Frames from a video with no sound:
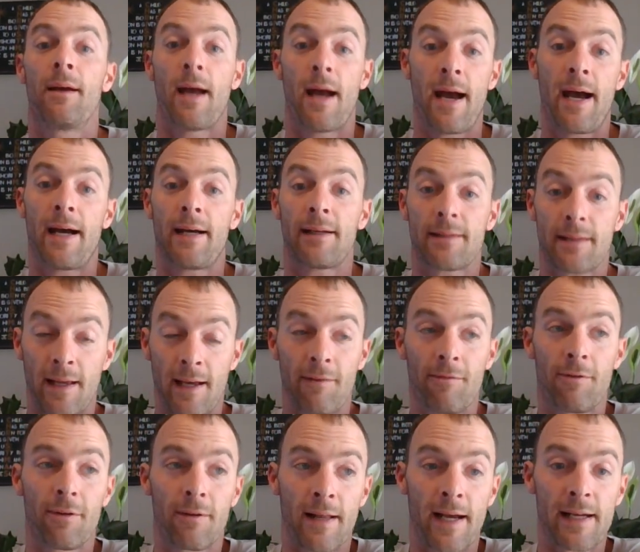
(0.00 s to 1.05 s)
has
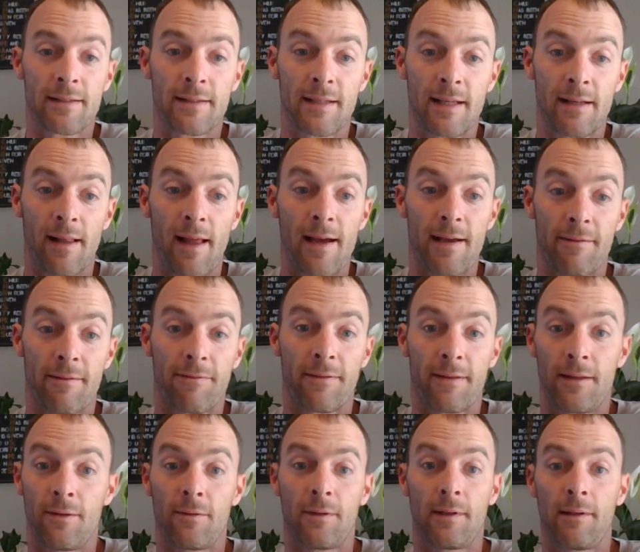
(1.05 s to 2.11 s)
everlasting life.
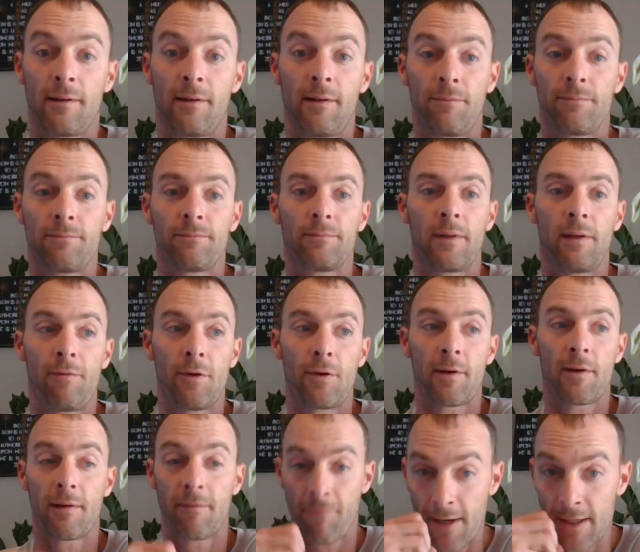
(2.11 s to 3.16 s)
If, if you
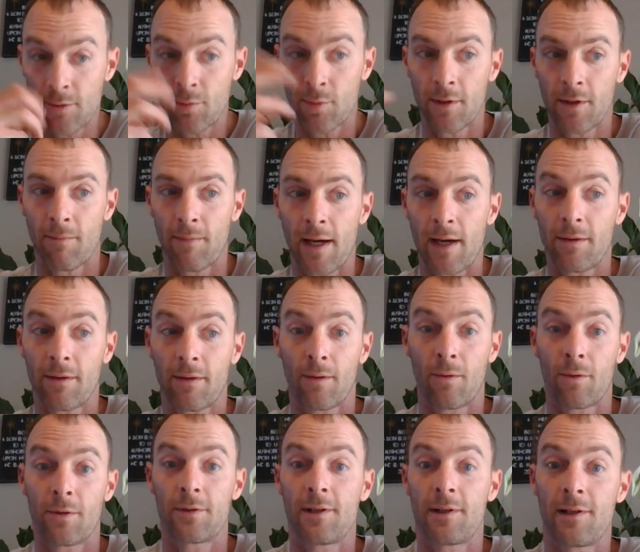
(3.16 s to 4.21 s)
confess with your mouth the
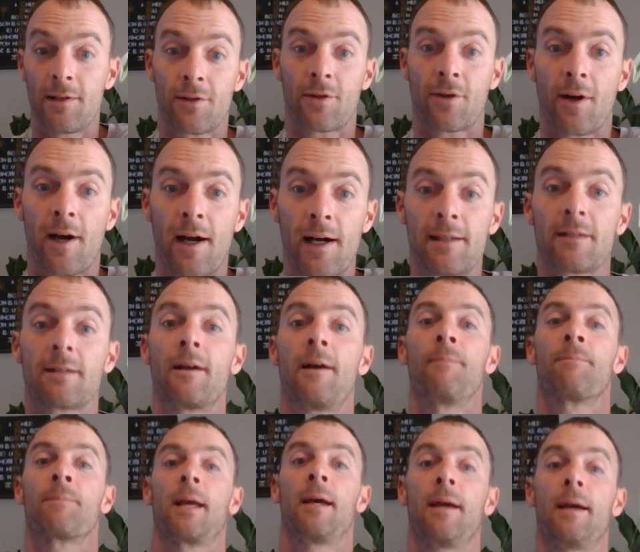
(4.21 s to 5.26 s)
Lord Jesus Christ
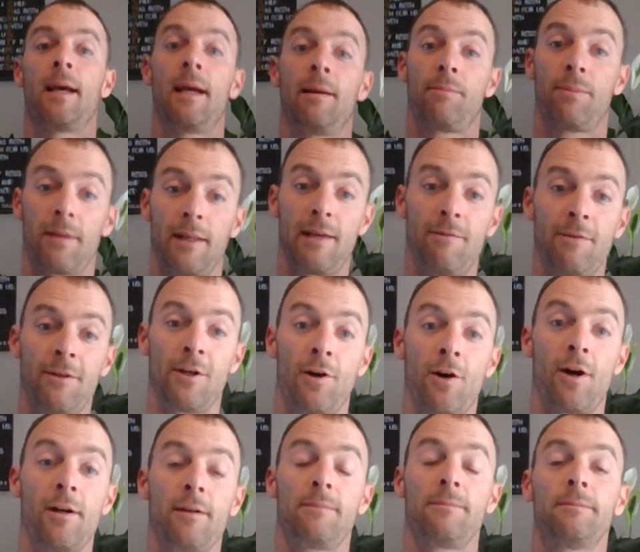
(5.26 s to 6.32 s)
and believe in your
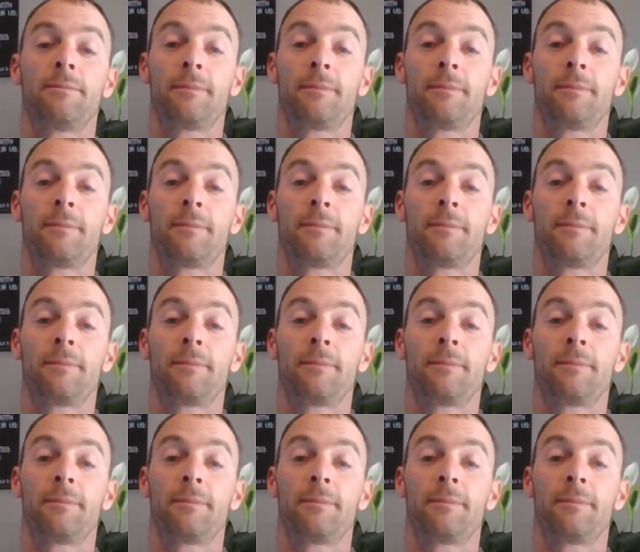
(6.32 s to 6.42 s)
heart